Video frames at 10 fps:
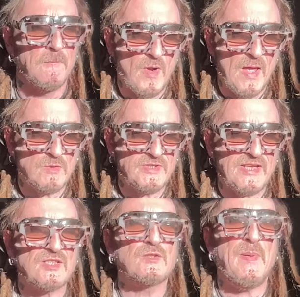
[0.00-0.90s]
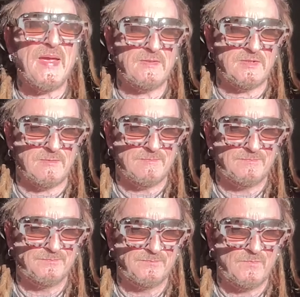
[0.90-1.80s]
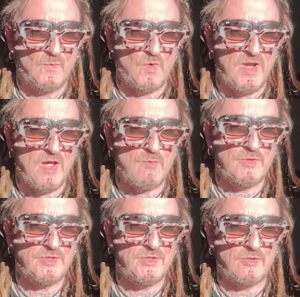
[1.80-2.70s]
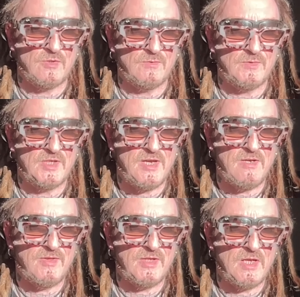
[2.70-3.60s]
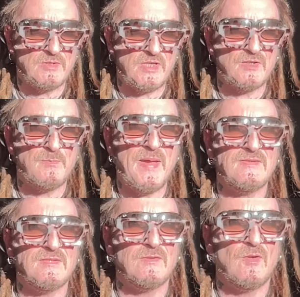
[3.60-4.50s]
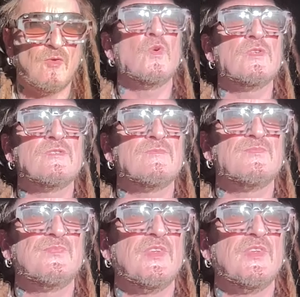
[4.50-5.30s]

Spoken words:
What I was expecting when I was young, the kind of thing I was expecting was,